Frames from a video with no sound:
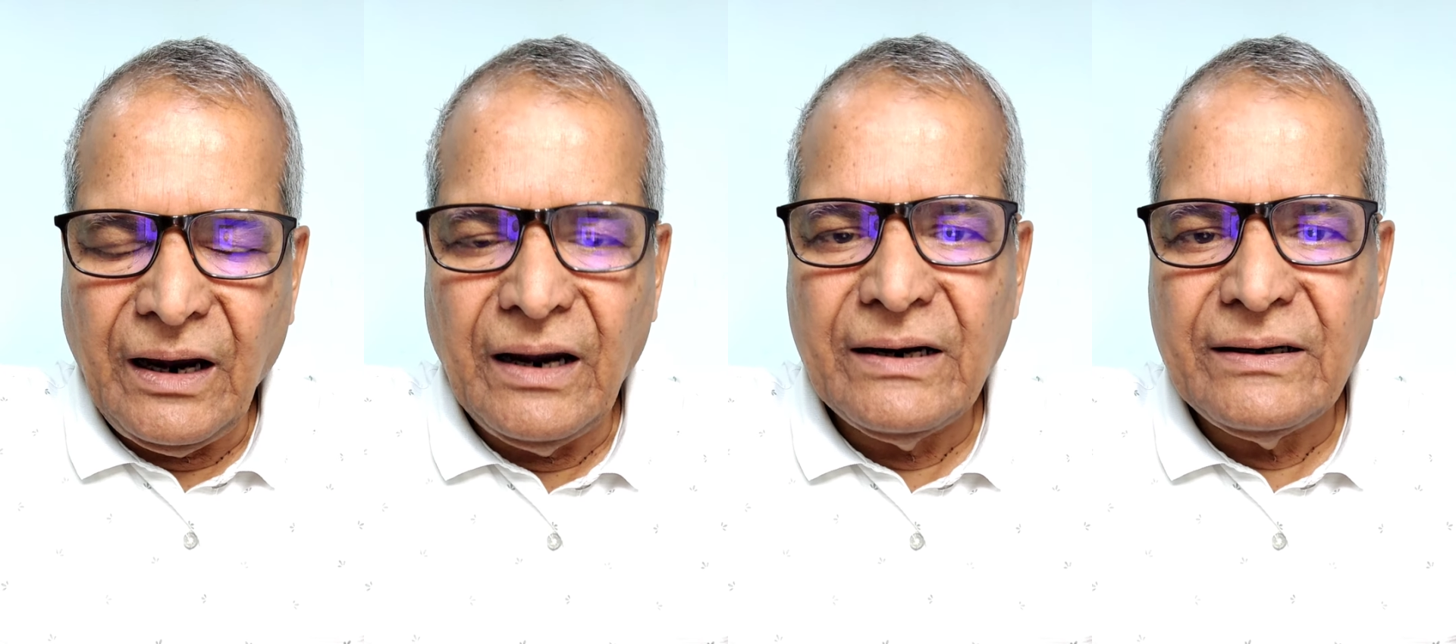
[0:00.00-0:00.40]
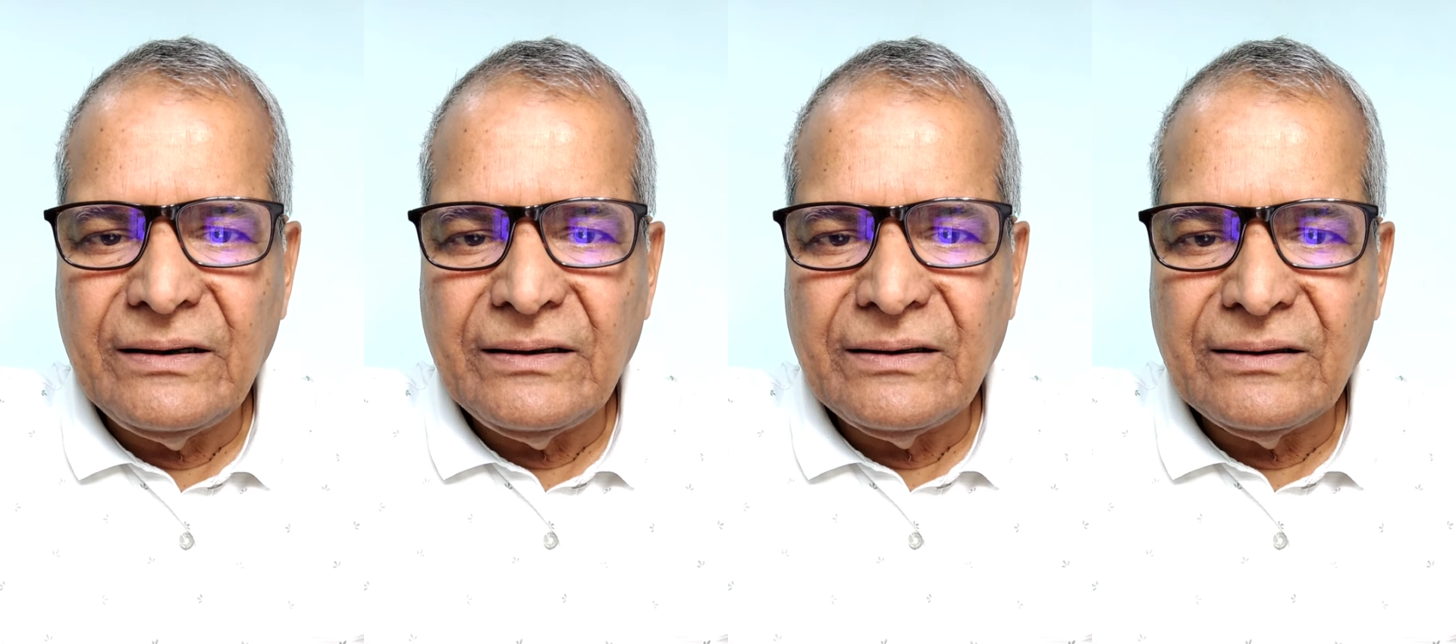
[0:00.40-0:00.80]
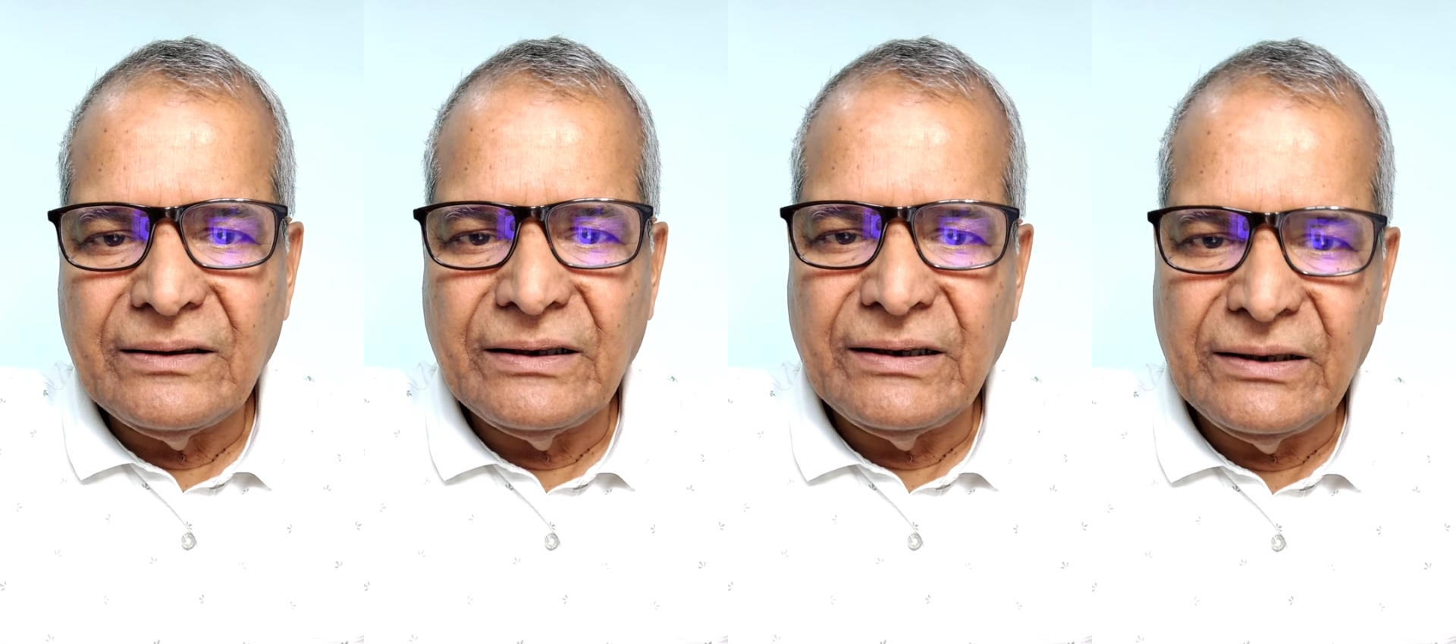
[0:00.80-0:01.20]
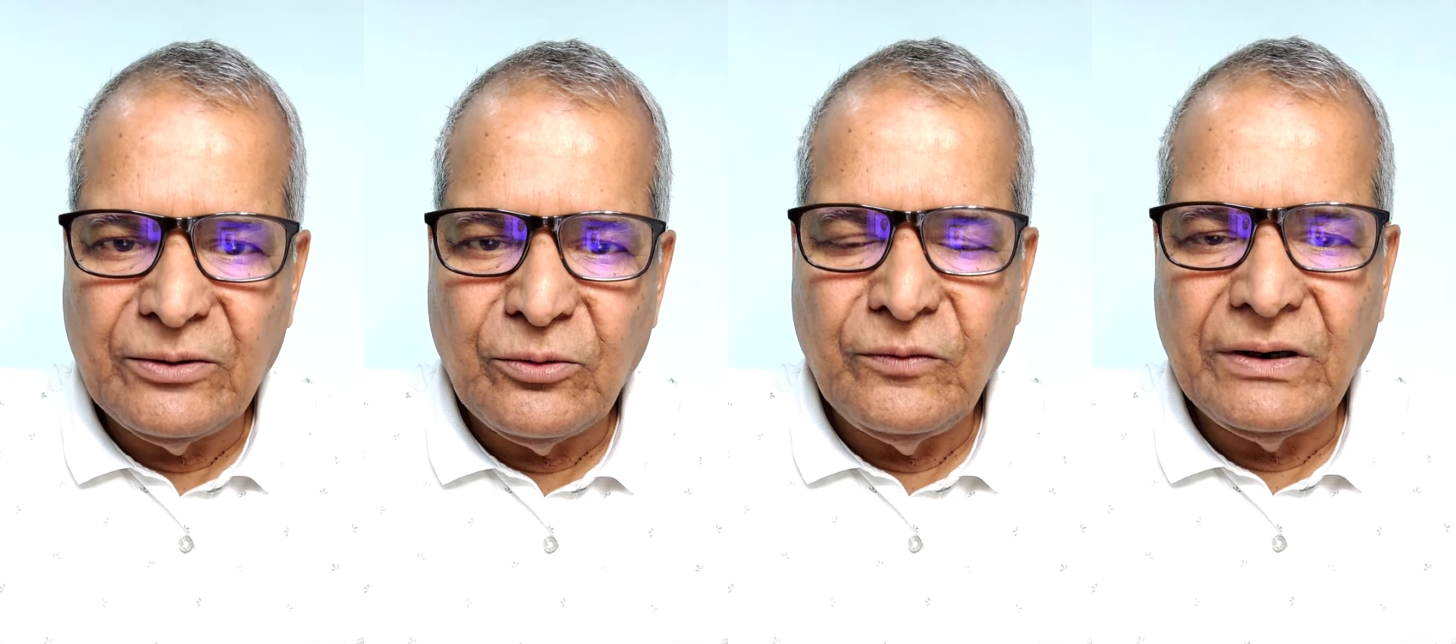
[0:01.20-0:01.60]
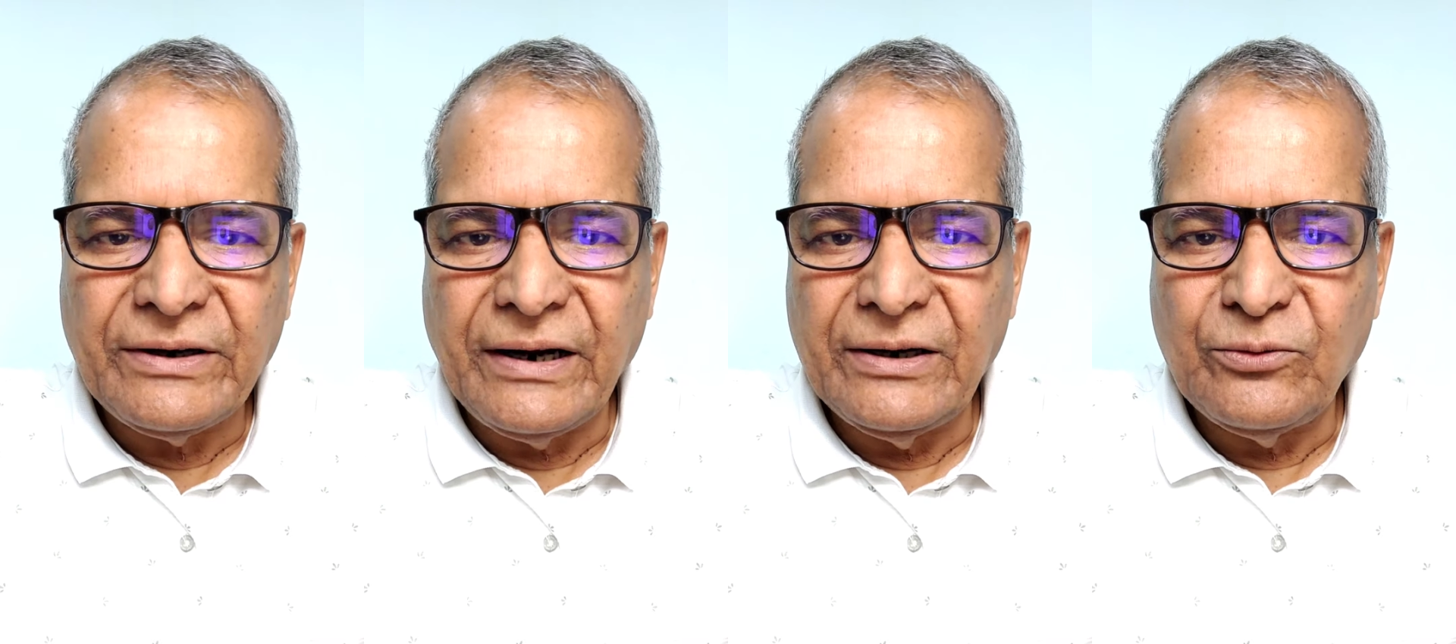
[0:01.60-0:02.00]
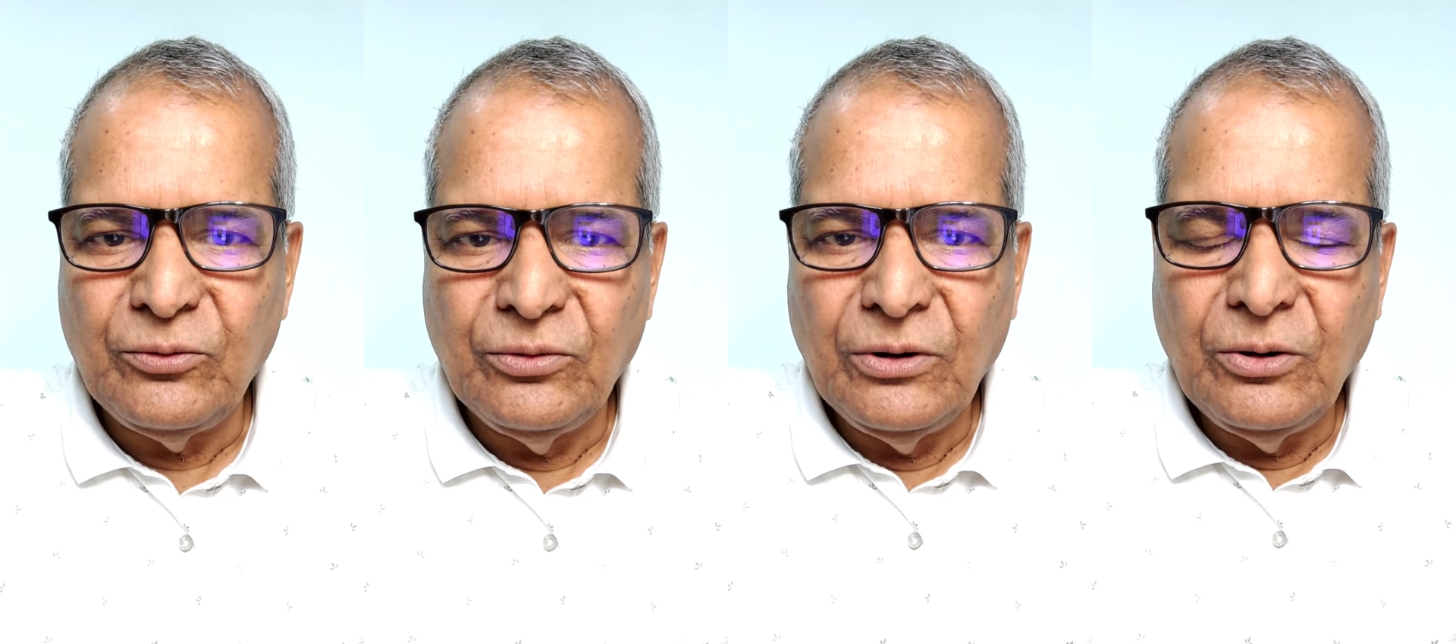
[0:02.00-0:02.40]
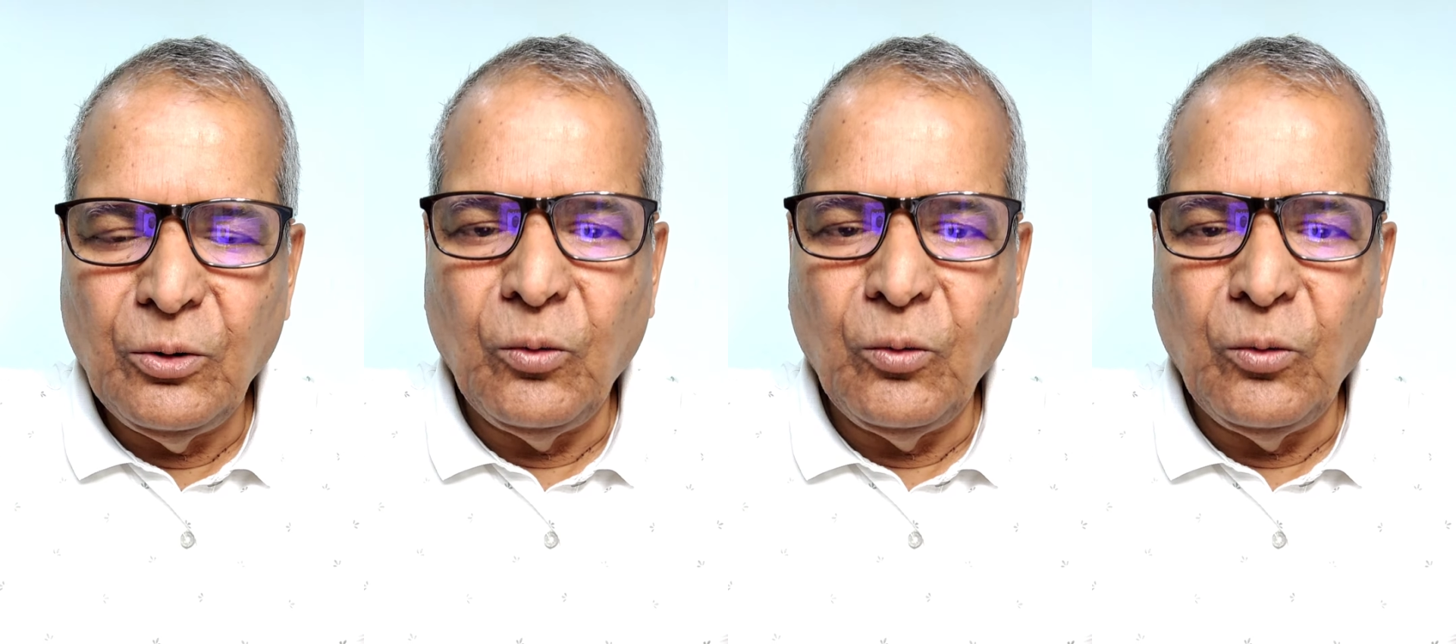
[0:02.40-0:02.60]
and the hero will try to